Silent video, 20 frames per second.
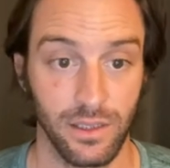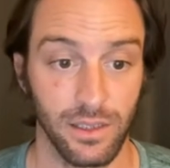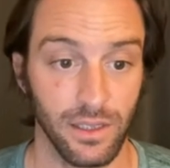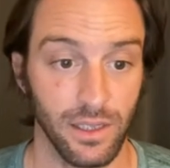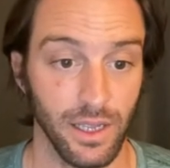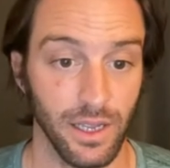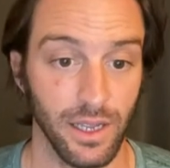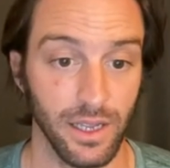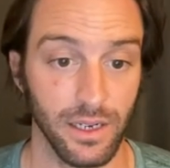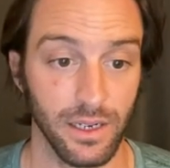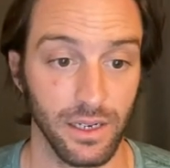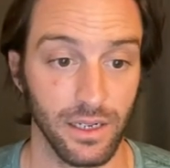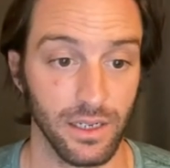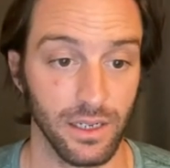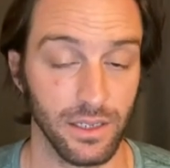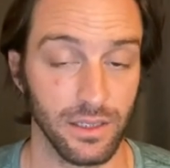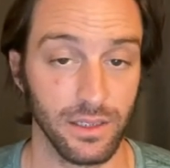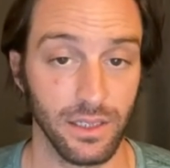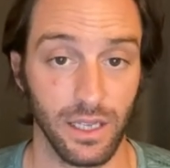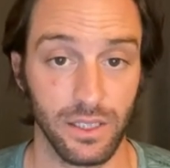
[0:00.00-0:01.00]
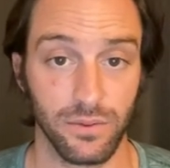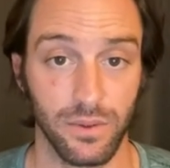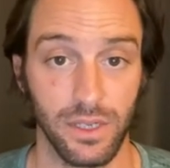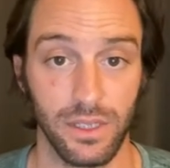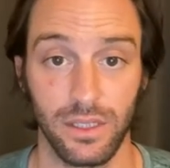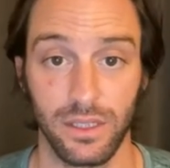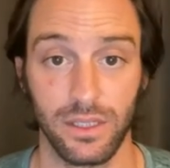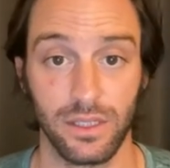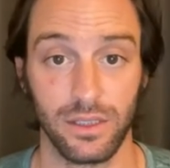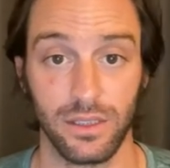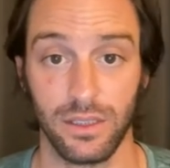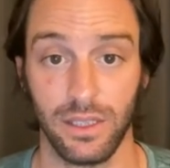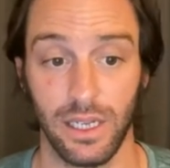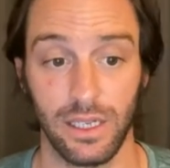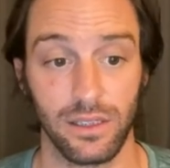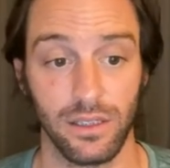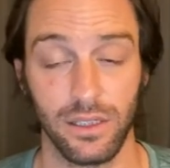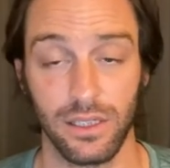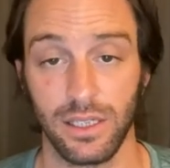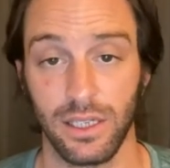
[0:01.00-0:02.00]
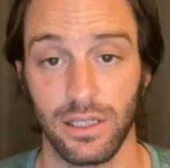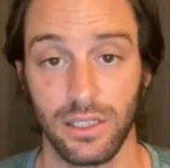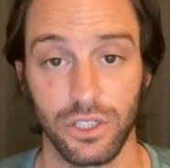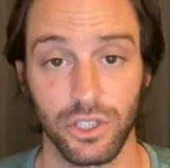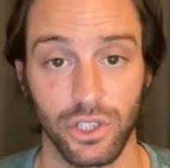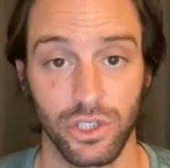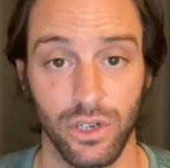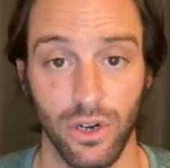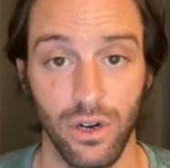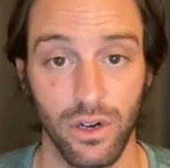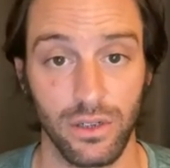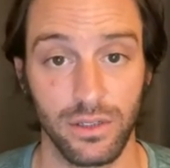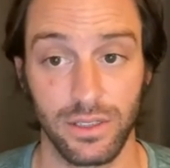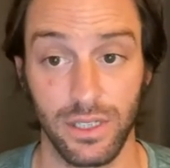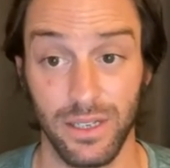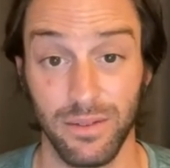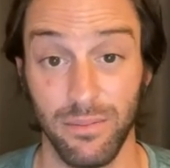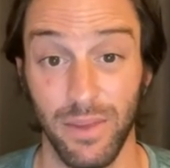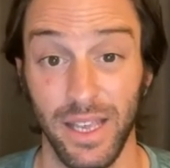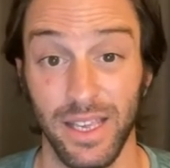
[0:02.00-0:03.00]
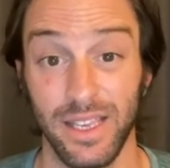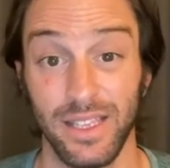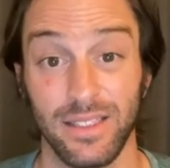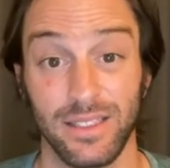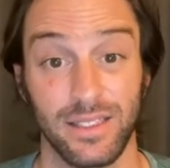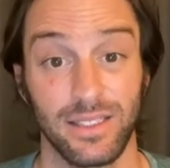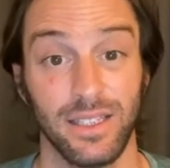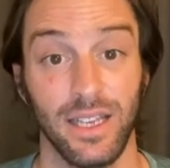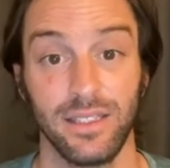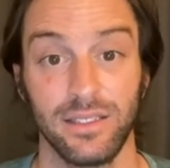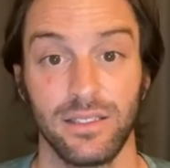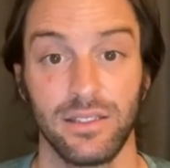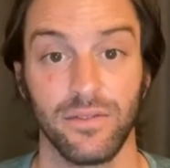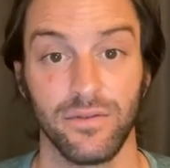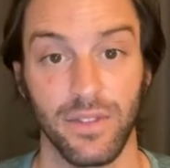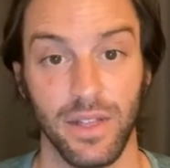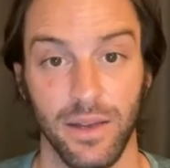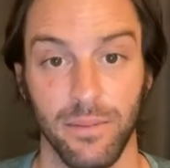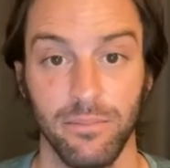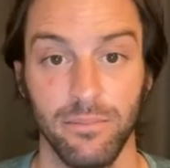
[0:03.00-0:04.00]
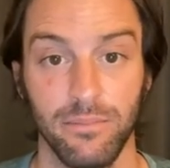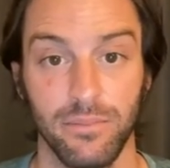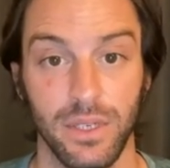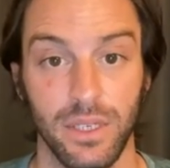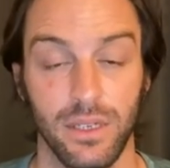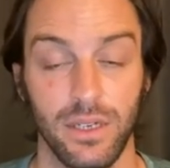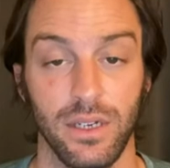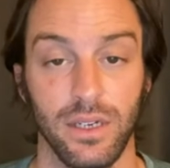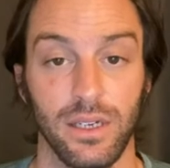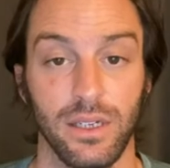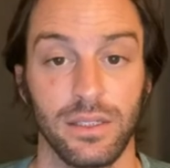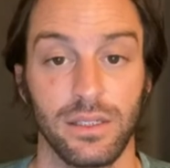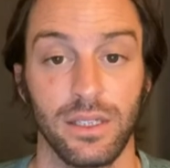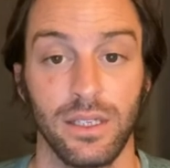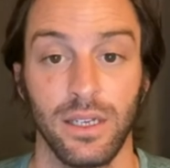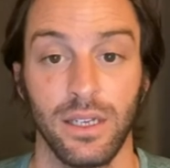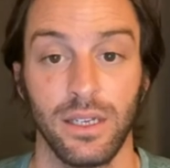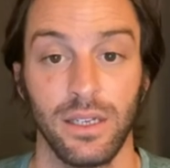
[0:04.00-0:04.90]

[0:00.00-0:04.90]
And uh, that's why I look like looking at these charts and making sense of them because